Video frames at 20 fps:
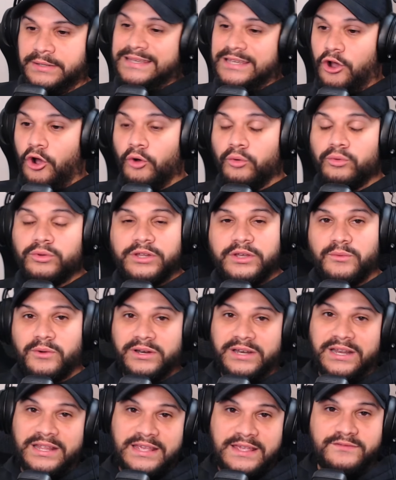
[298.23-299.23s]
The only
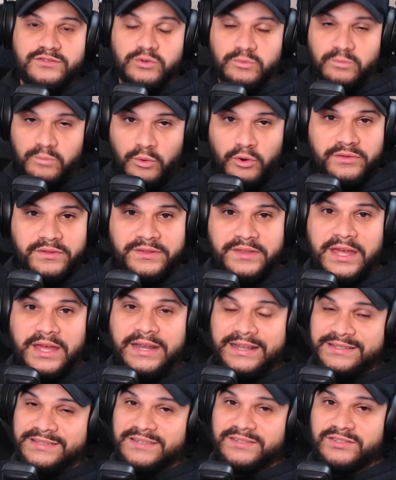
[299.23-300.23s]
one that gives you more than
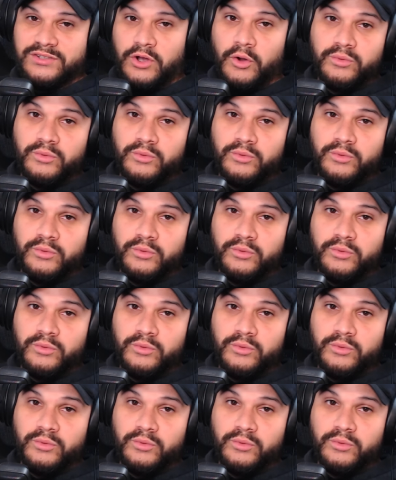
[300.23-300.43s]
that is his